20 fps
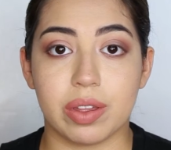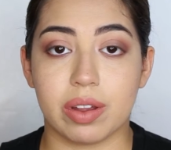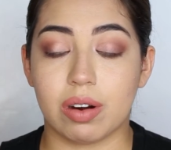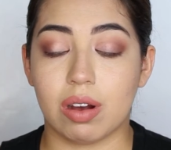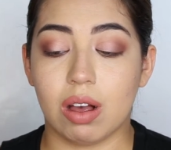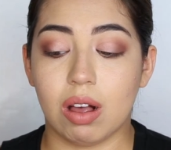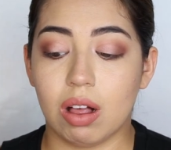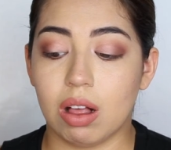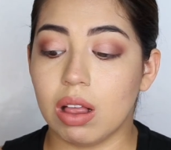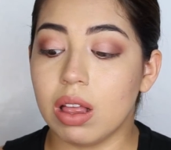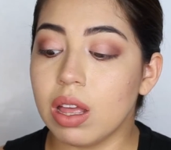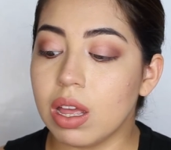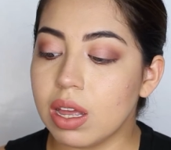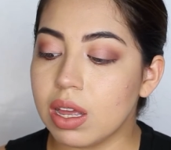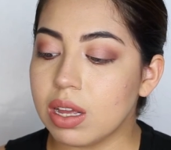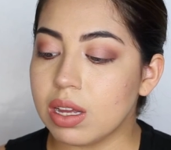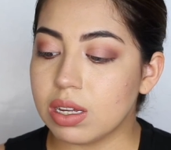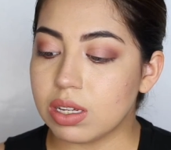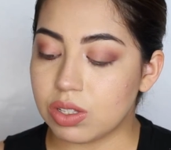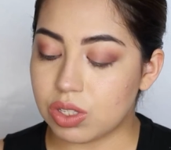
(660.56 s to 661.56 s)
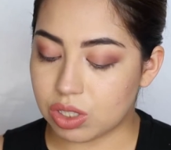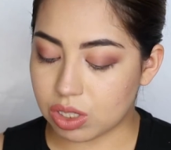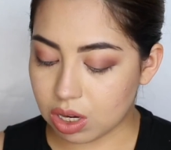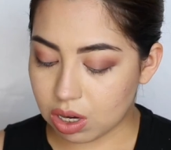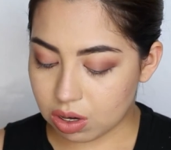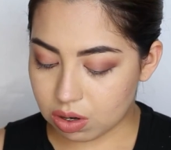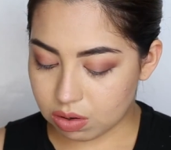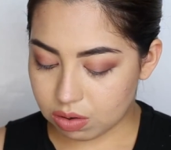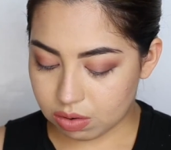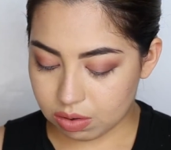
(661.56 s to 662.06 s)
at all.
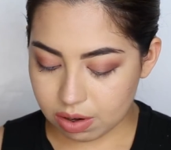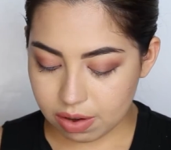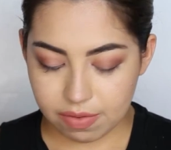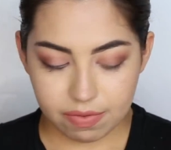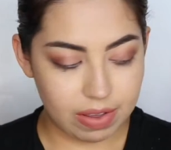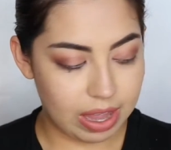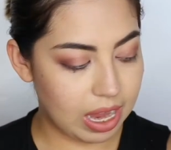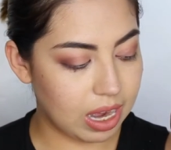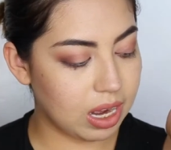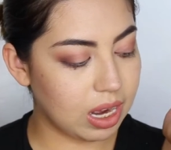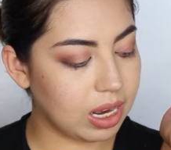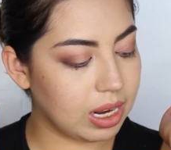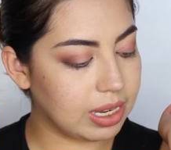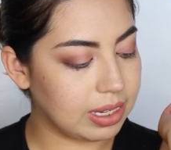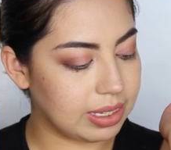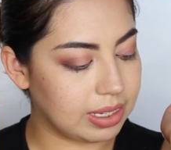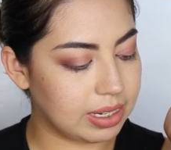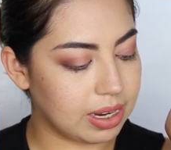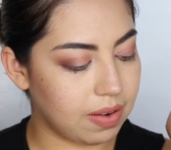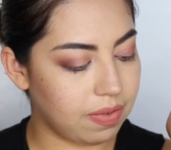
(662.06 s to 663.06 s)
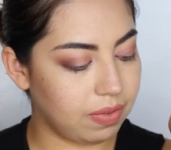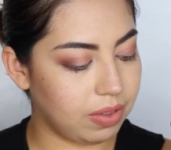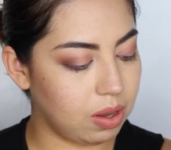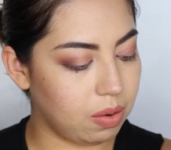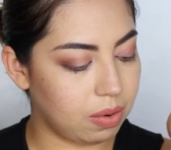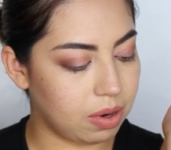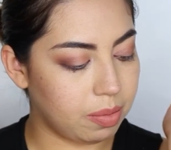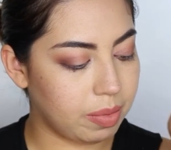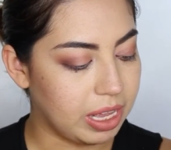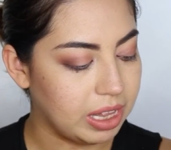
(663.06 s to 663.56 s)
So Vanity is definitely
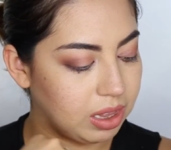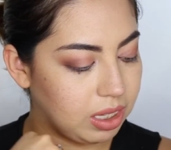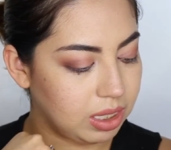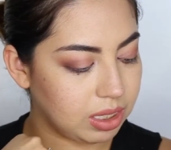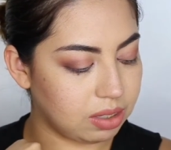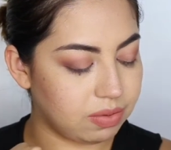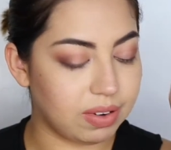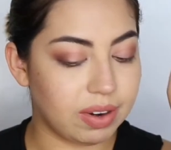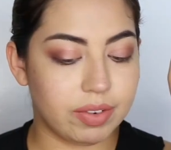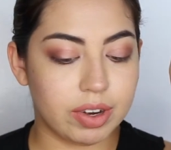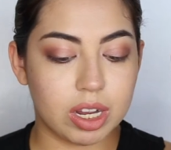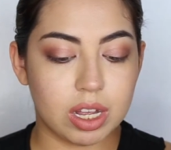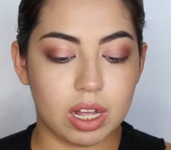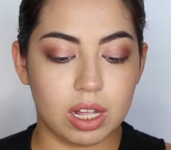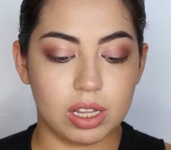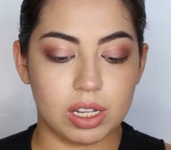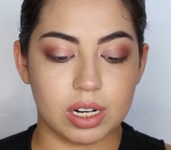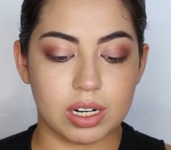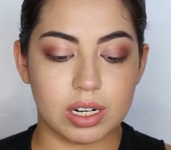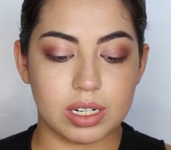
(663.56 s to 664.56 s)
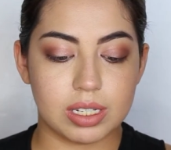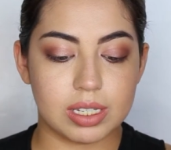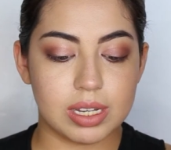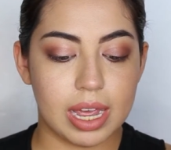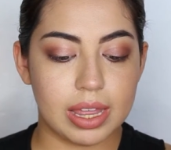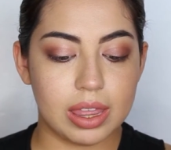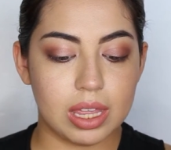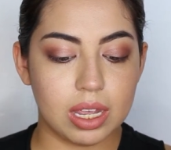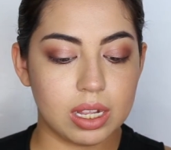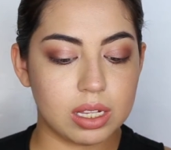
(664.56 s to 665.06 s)
one of my least favorite colors.
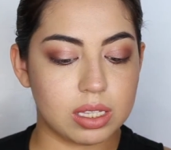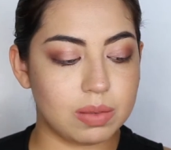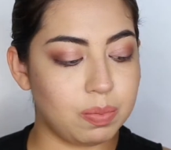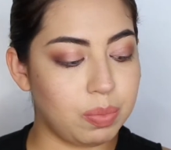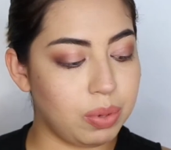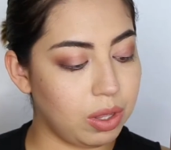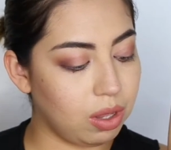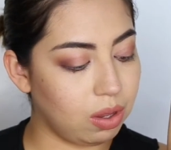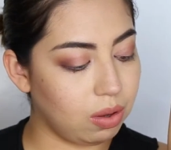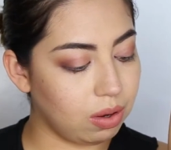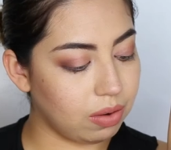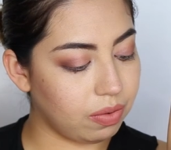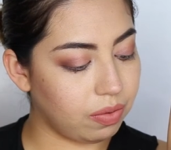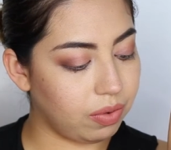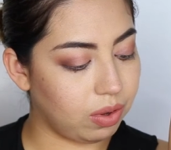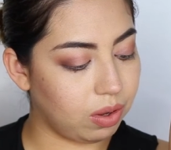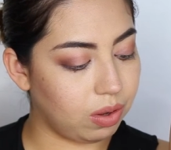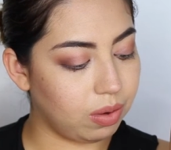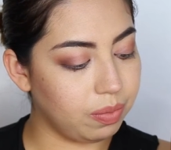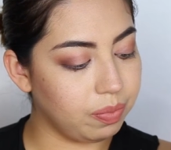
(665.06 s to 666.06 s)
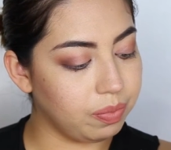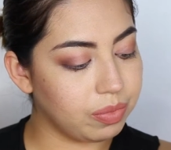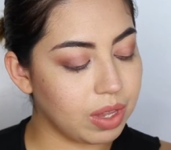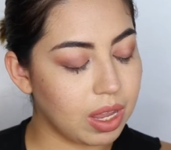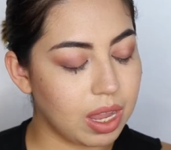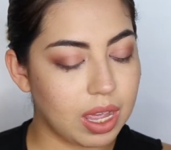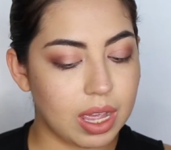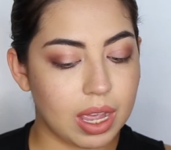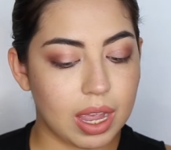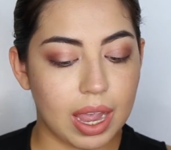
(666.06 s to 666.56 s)
I think it's beautiful
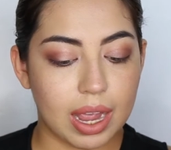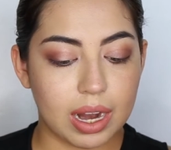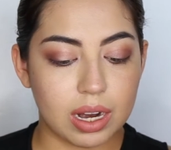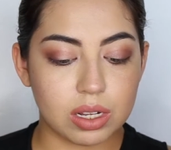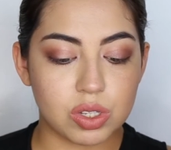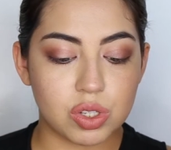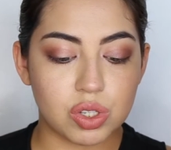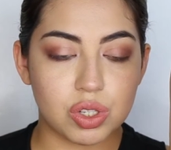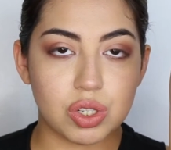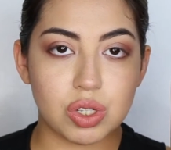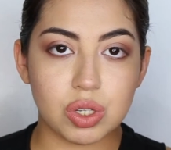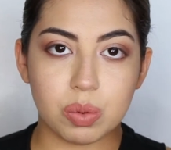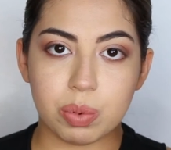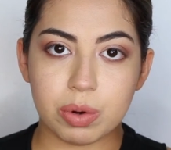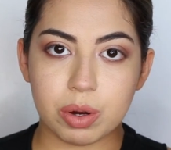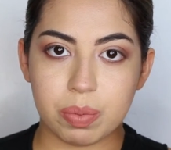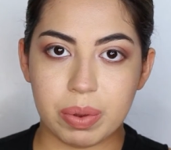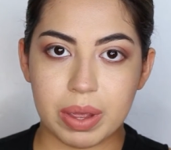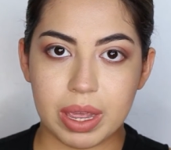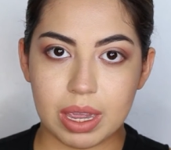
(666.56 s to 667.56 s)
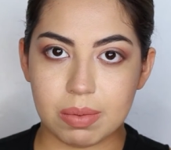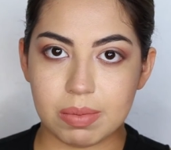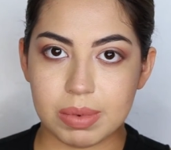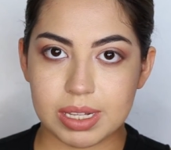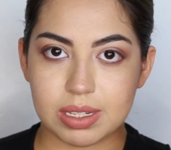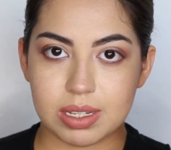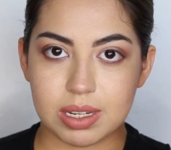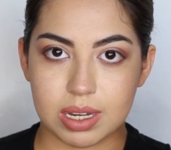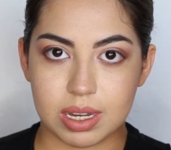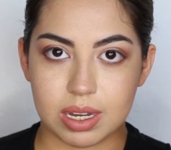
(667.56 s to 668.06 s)
and it's super
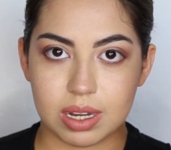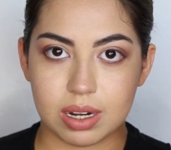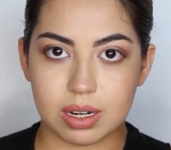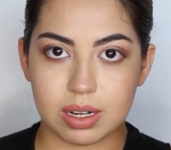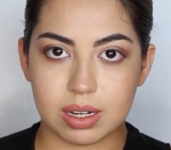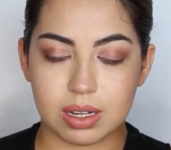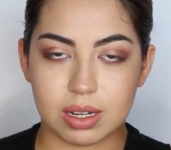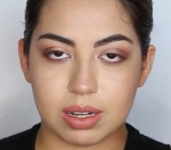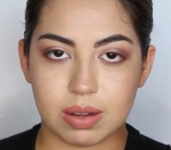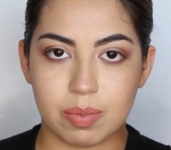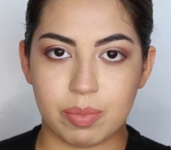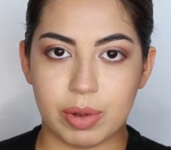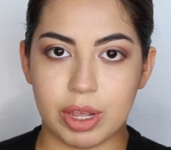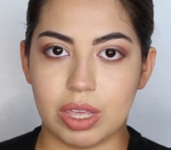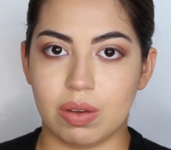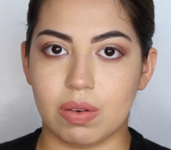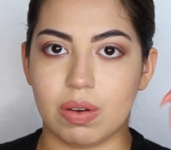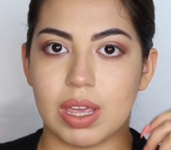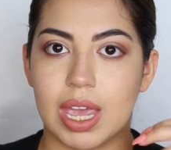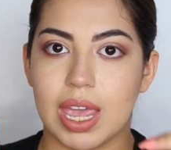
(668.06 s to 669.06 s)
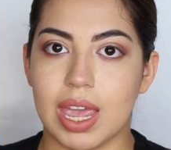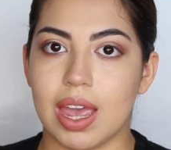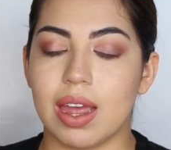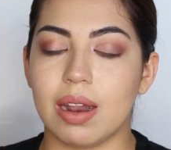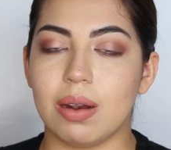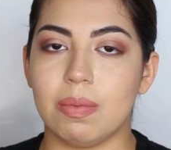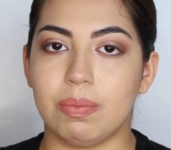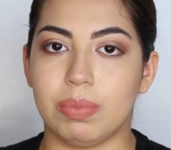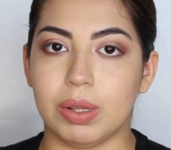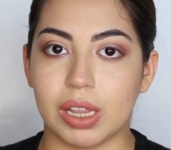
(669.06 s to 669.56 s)
pigmented, but you
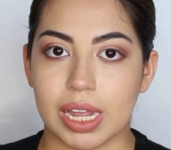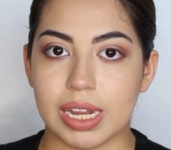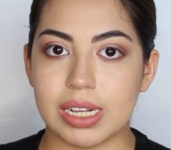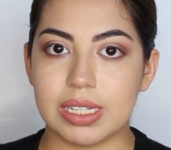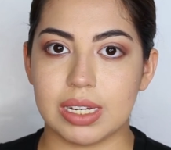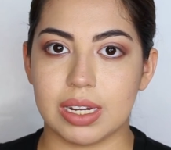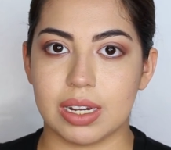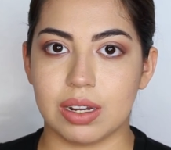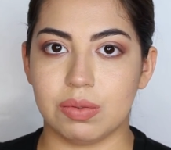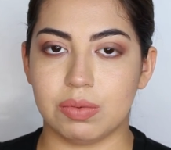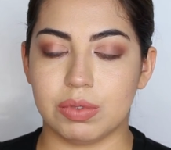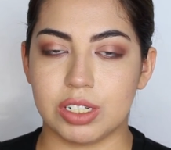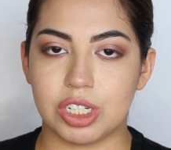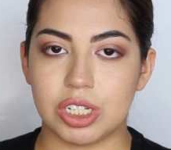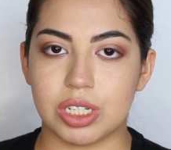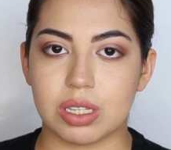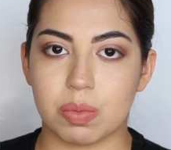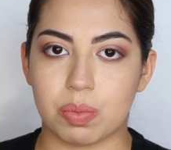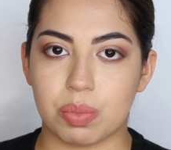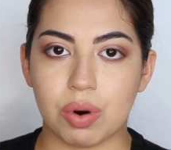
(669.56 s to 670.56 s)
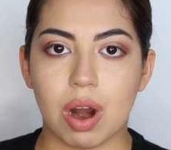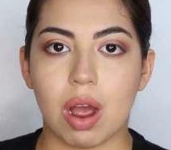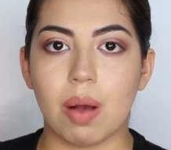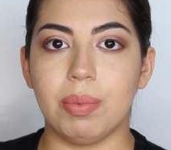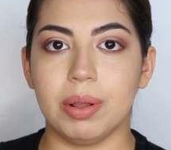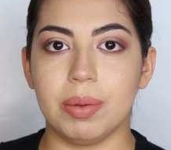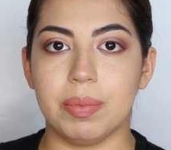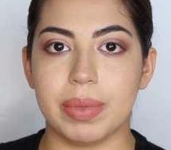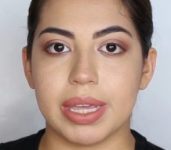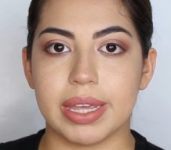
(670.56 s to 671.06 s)
can't blend it, which is a
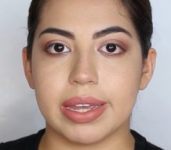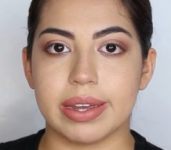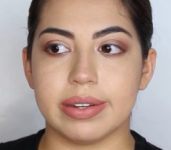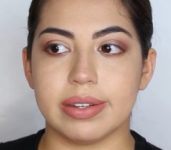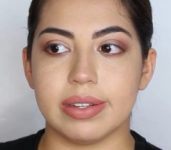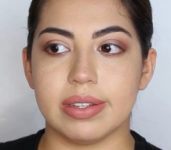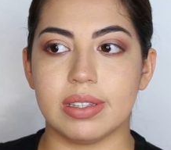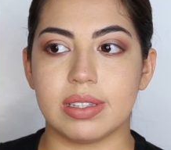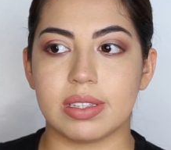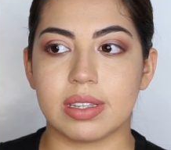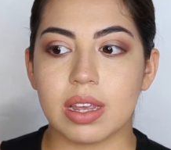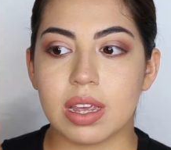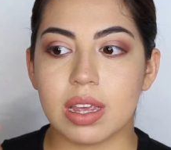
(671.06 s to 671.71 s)
problem because